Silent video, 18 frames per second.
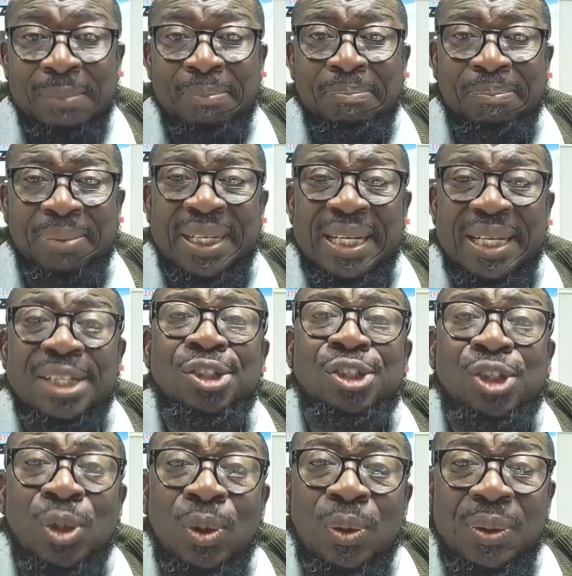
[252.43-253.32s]
But the
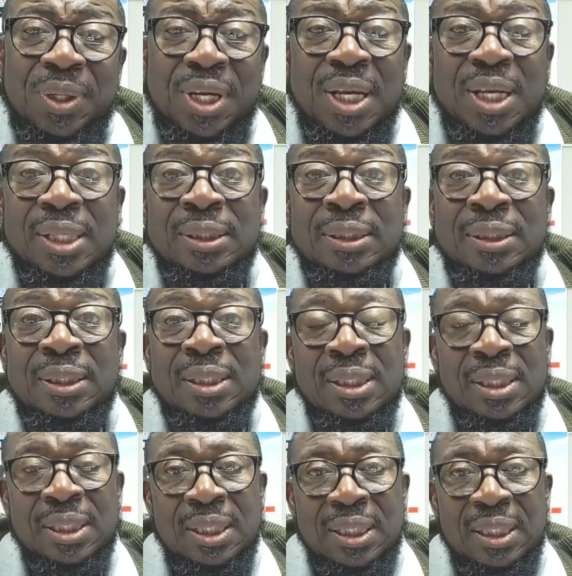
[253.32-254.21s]
journey
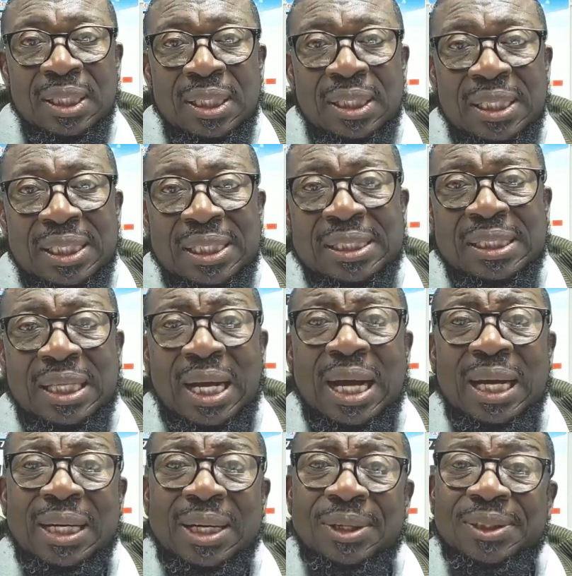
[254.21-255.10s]
is
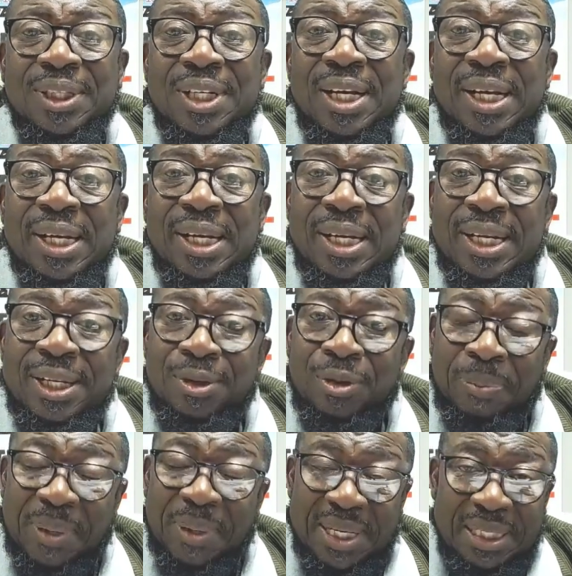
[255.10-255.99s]
of a little
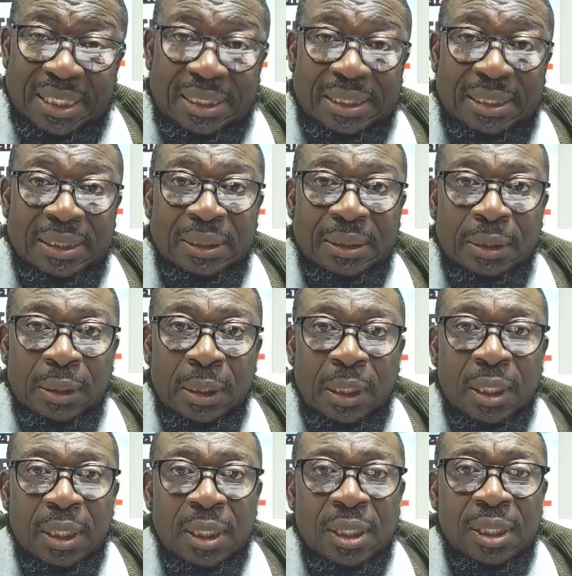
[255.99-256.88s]
bit,
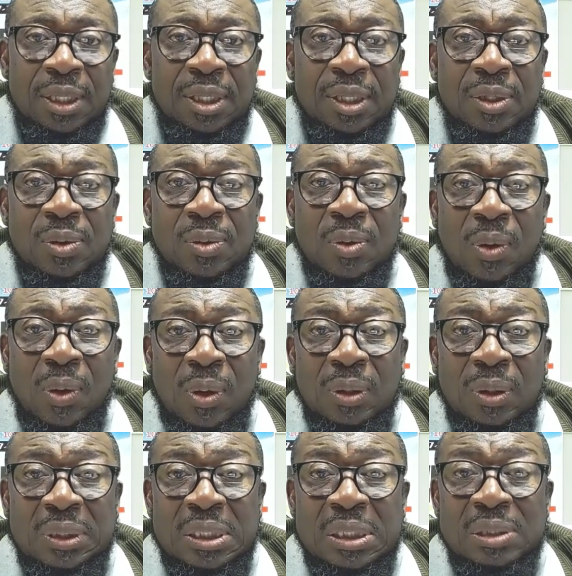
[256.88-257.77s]
you know,
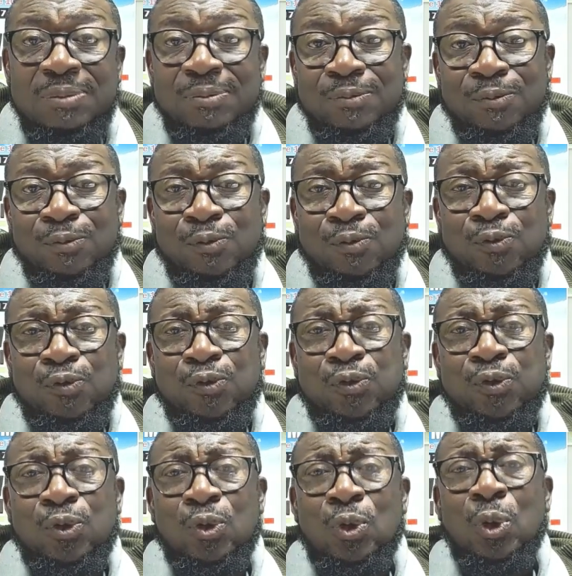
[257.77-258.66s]
on
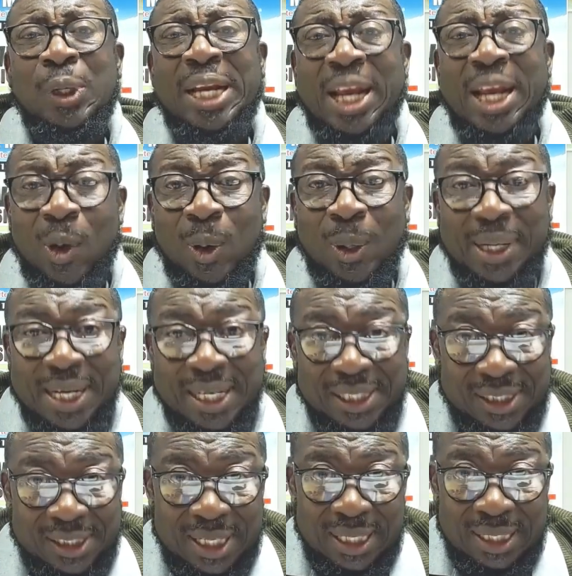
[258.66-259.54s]
fully
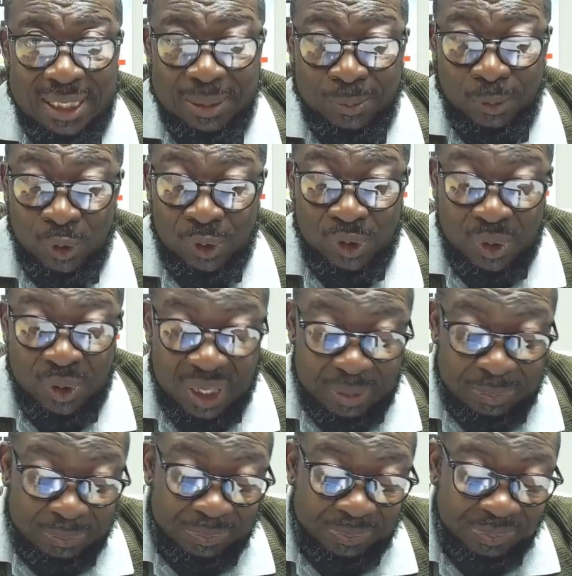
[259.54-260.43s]
understandable to
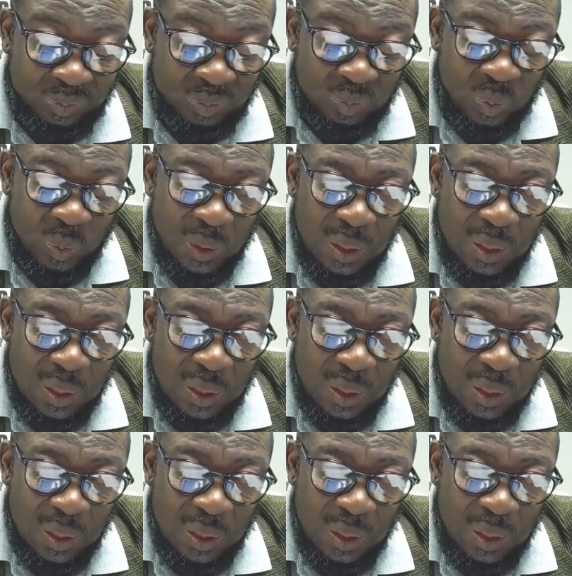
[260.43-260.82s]
him